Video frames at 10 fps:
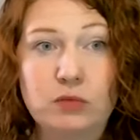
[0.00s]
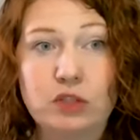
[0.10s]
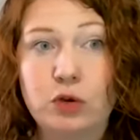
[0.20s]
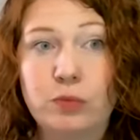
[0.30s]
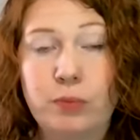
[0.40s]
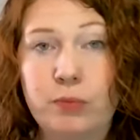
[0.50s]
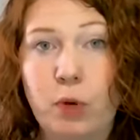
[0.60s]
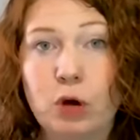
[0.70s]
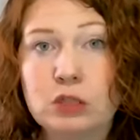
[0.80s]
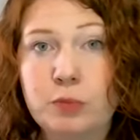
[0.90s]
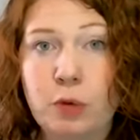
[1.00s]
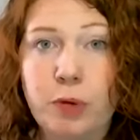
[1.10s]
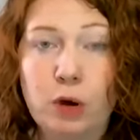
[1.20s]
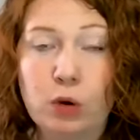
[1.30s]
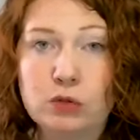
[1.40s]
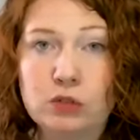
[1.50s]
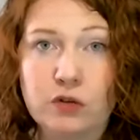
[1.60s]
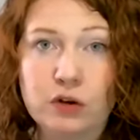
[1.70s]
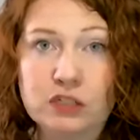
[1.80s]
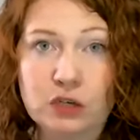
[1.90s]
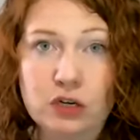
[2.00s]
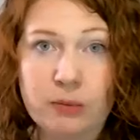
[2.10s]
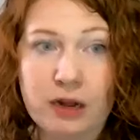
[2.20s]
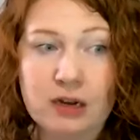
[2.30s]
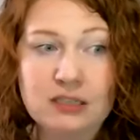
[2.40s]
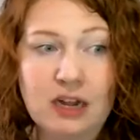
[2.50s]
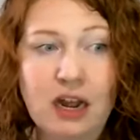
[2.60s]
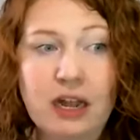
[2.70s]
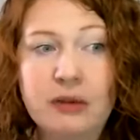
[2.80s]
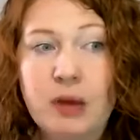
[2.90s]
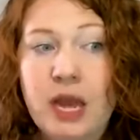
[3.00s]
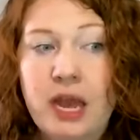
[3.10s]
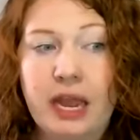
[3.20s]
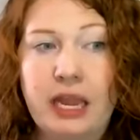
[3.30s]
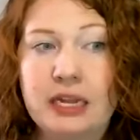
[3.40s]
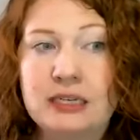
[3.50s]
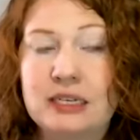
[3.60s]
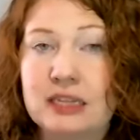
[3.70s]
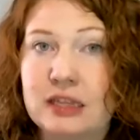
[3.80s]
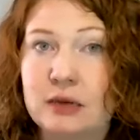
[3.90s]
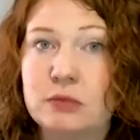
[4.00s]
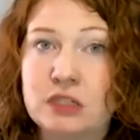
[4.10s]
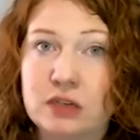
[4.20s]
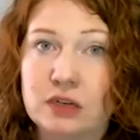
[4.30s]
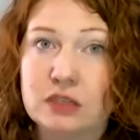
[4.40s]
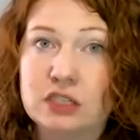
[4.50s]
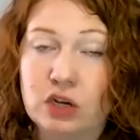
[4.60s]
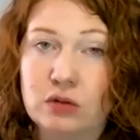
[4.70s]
do multiple polls over a certain amount of time and get them to